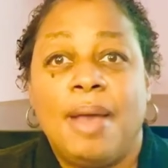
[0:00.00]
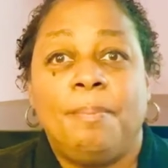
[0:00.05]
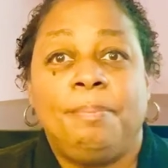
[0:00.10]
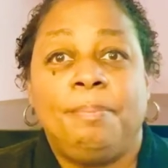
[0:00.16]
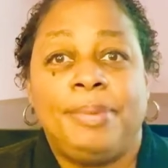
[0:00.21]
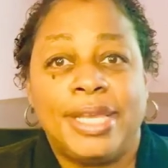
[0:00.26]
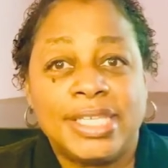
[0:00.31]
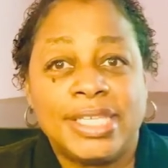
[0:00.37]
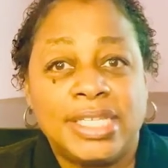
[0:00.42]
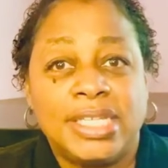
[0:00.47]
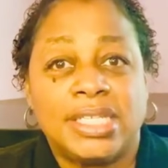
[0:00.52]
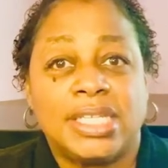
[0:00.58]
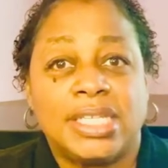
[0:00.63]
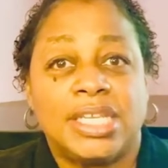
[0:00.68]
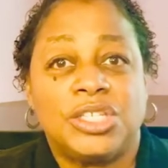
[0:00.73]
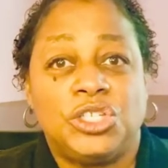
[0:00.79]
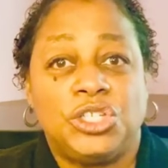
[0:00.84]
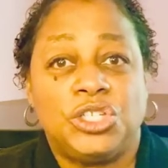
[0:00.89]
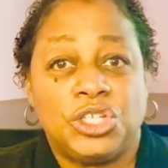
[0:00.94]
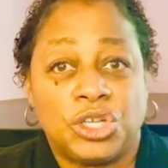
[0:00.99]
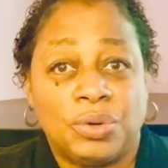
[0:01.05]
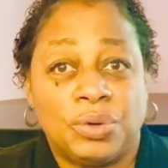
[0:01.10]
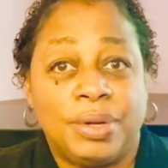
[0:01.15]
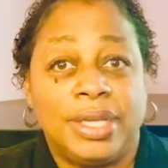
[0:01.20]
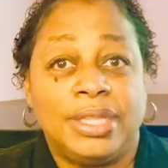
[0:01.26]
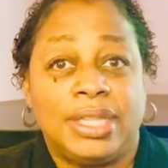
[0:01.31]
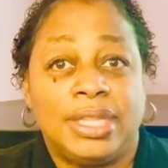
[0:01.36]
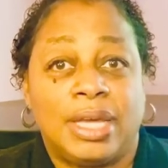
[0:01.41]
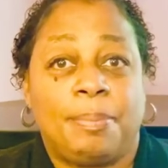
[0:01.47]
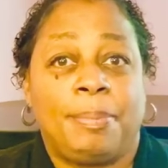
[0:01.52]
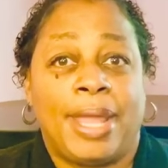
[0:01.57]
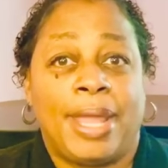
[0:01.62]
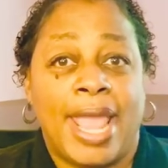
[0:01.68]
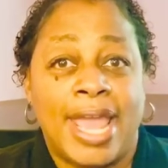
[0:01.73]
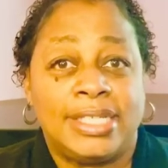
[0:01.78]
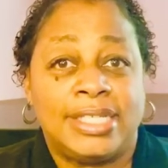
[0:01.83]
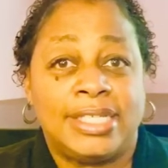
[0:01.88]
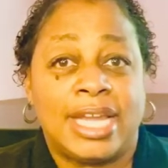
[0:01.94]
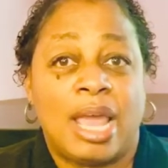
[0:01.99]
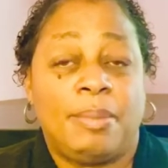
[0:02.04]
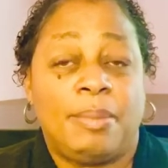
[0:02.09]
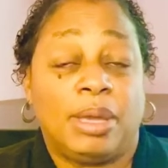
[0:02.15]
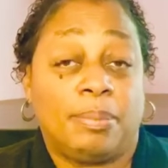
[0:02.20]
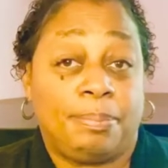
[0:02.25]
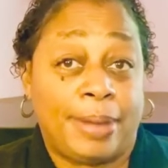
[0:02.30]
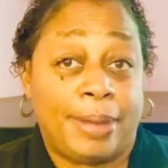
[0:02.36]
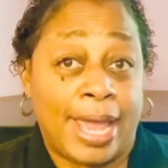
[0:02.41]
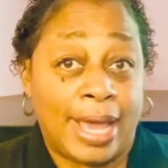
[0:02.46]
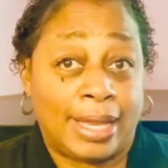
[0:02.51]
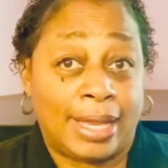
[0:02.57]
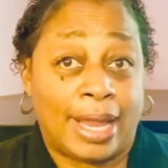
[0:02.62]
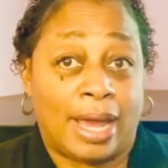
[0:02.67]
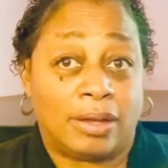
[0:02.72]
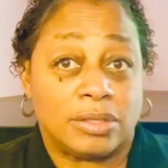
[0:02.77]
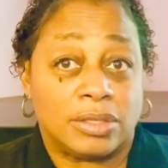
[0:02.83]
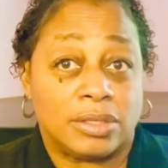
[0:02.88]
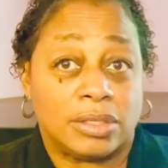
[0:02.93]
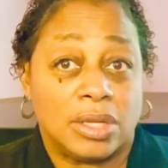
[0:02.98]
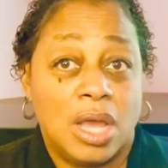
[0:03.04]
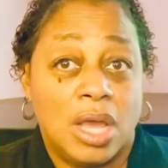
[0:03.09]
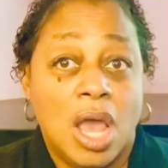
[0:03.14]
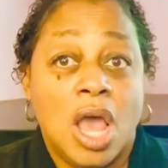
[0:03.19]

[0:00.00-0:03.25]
businesses during the pandemic bailouts.